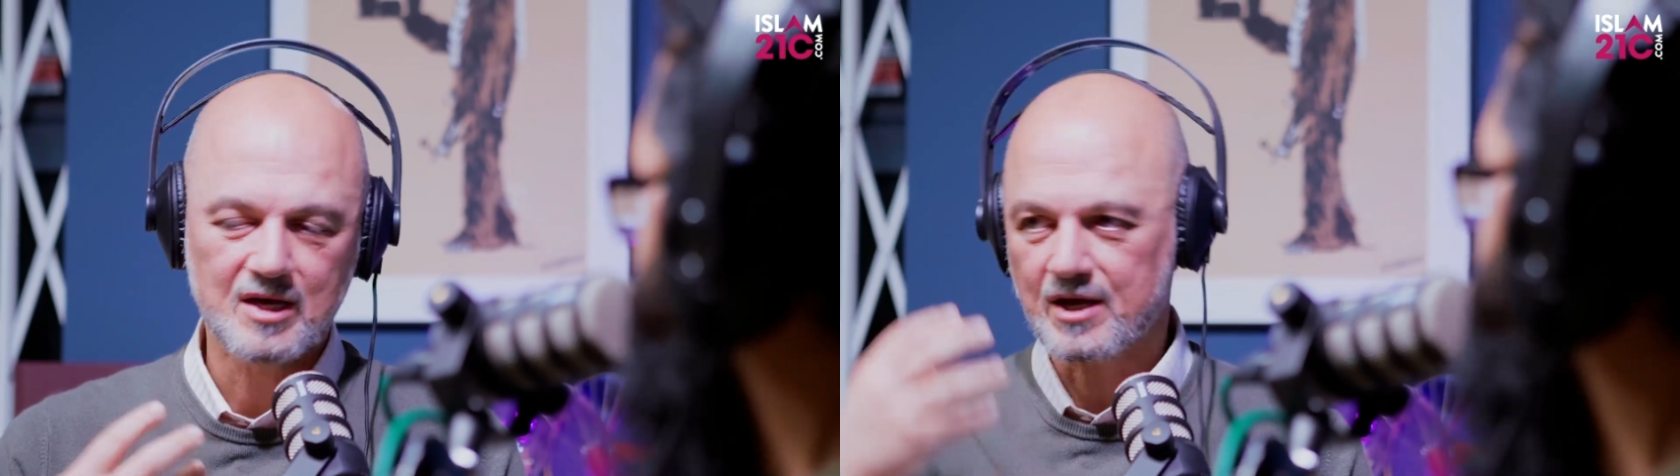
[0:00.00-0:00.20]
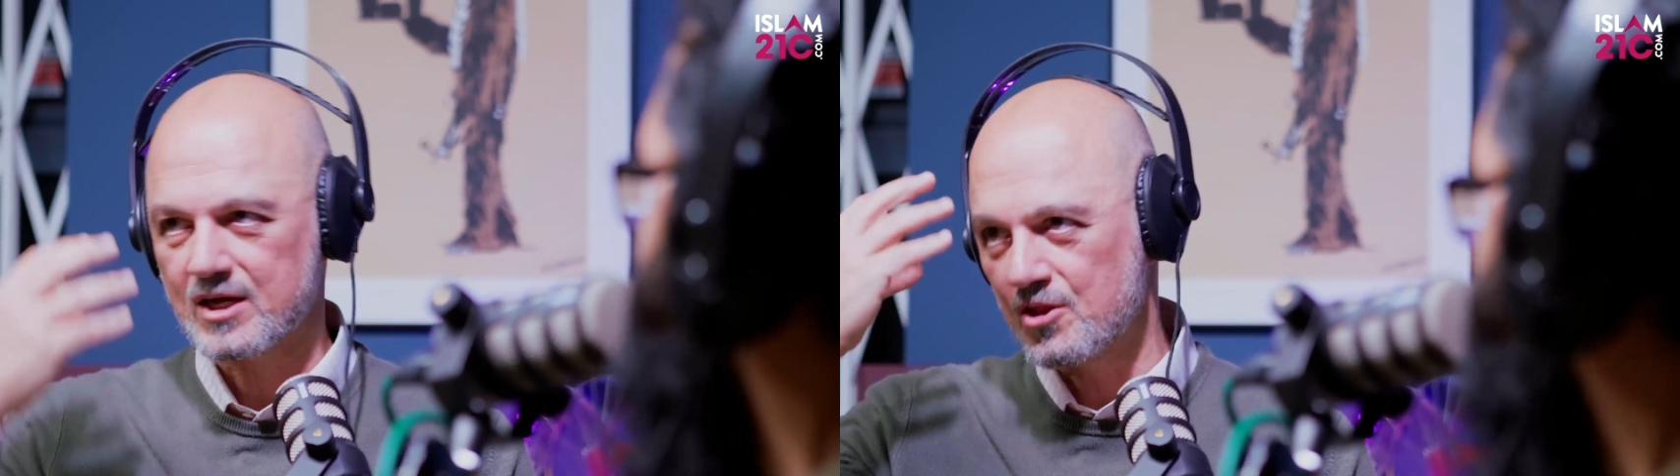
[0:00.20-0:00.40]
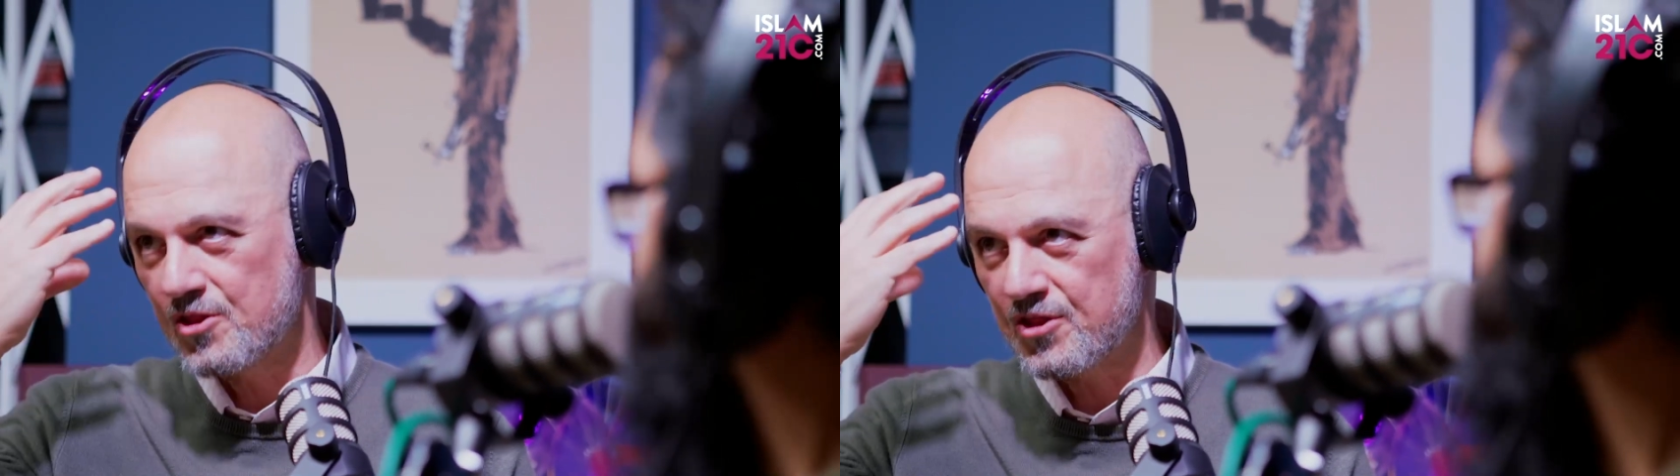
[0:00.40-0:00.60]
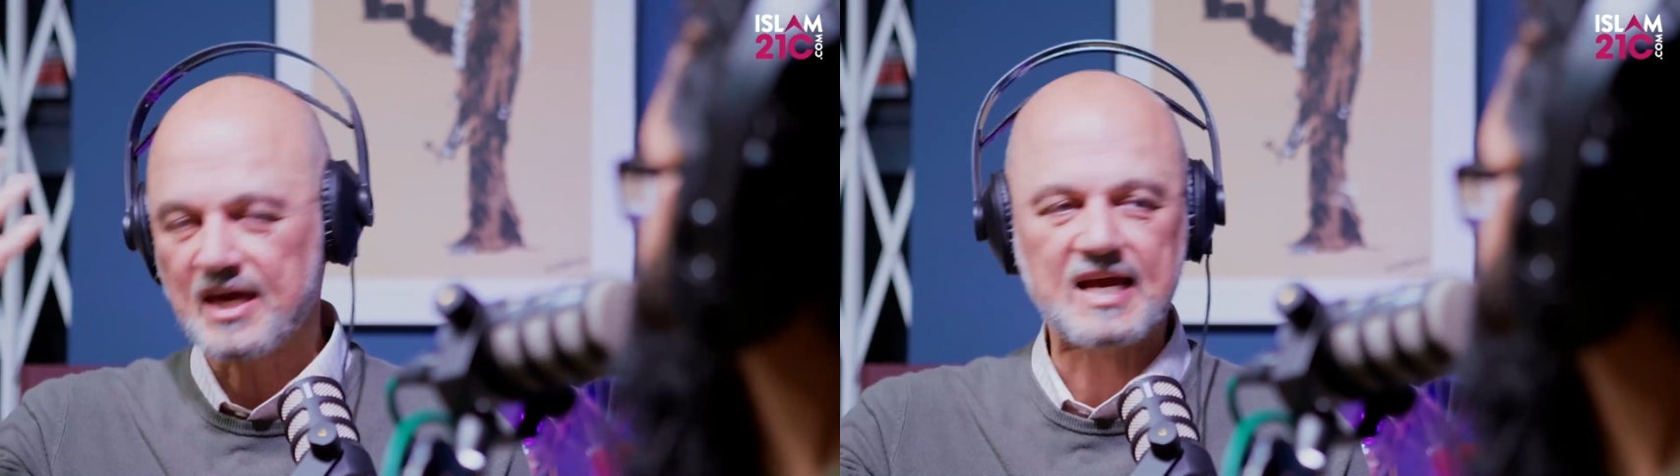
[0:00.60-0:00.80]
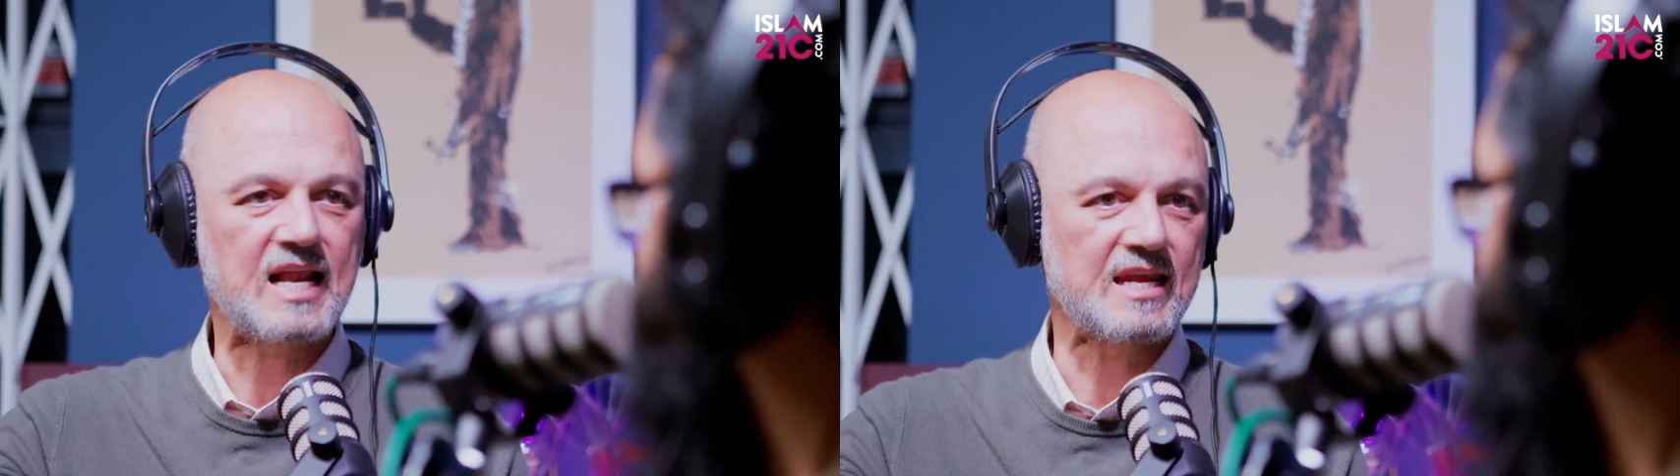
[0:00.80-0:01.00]
and I can
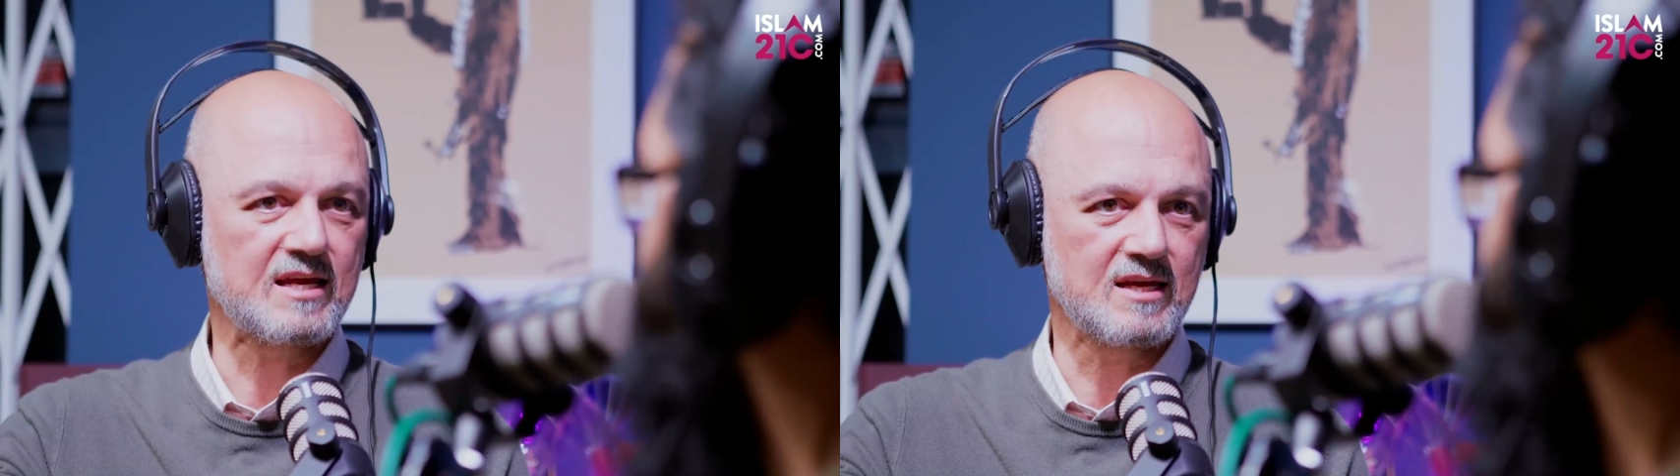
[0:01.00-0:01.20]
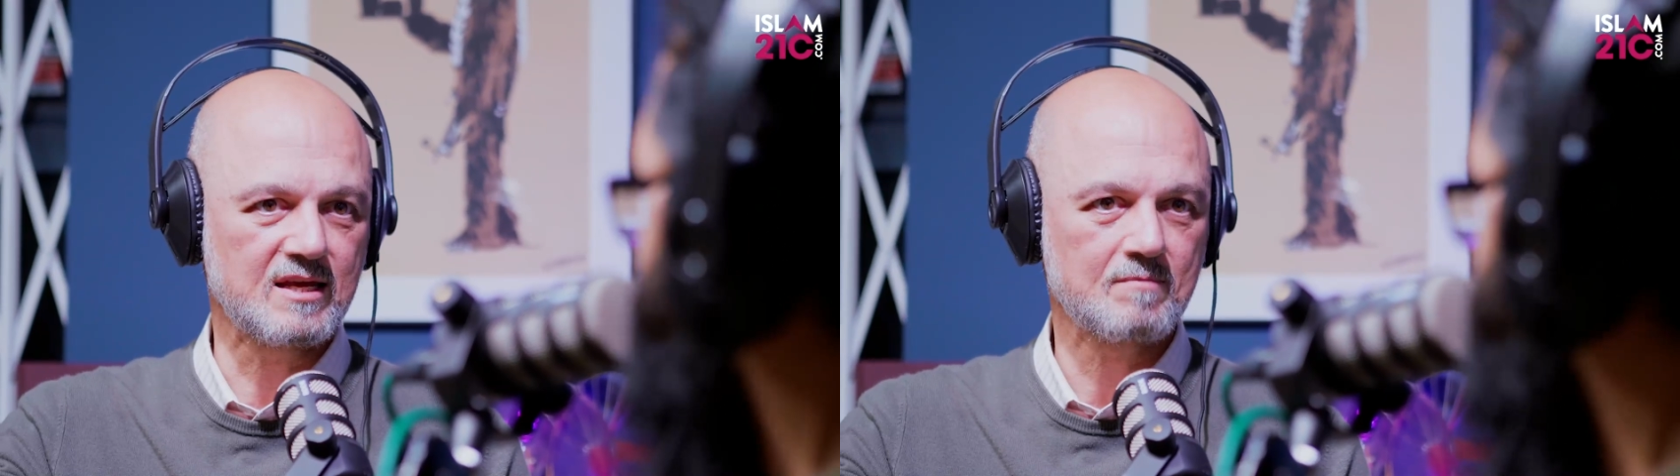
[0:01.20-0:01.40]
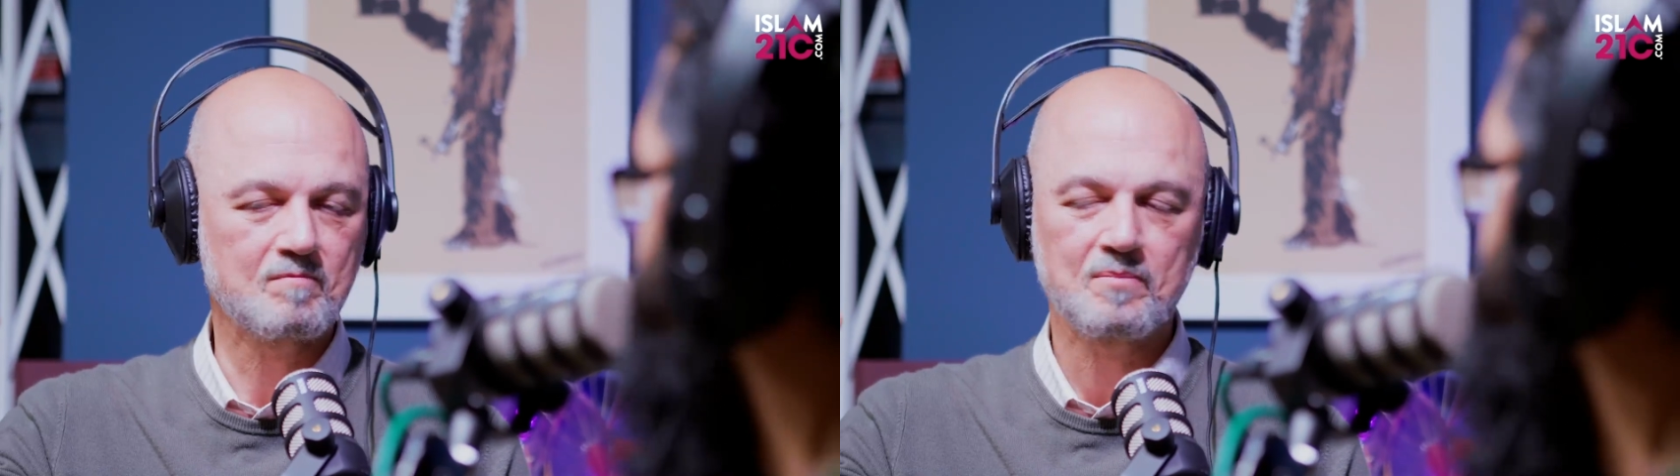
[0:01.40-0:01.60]
think clearly,